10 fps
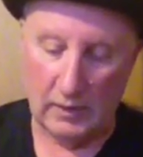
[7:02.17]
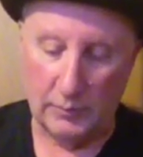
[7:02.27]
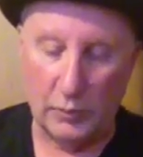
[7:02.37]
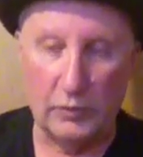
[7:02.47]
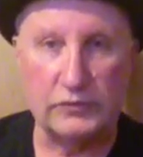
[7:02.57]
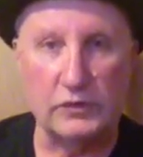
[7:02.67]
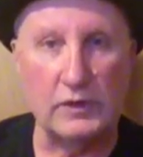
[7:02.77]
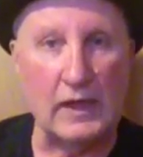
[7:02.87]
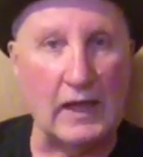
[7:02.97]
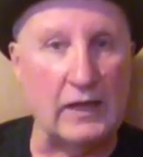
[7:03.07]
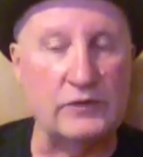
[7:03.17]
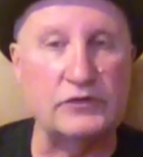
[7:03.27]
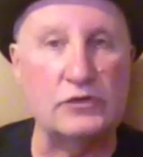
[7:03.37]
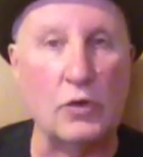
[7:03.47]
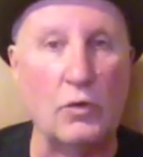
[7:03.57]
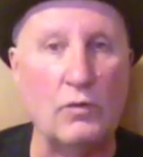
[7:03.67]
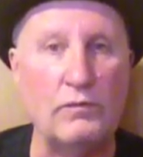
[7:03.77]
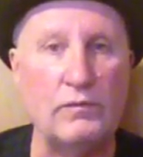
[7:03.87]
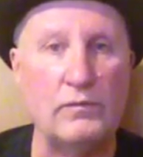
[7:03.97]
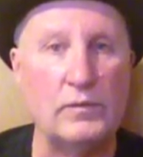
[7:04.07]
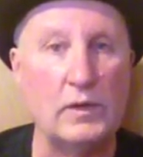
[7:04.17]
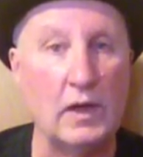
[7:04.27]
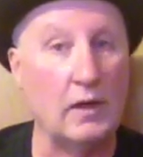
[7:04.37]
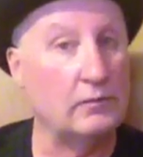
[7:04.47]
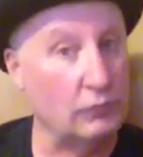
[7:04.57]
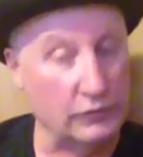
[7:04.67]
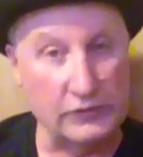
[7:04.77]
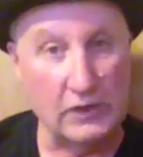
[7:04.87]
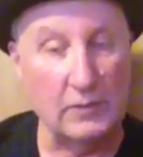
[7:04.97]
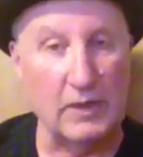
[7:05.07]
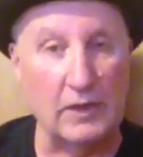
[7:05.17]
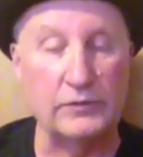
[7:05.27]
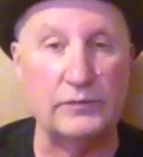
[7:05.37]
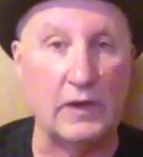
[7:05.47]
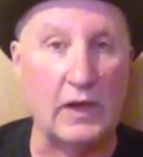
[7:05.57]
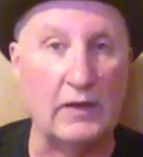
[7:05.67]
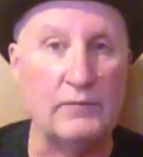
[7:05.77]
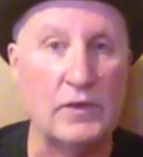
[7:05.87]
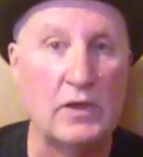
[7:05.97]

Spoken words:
Person had a stove, once again, BIOS 5,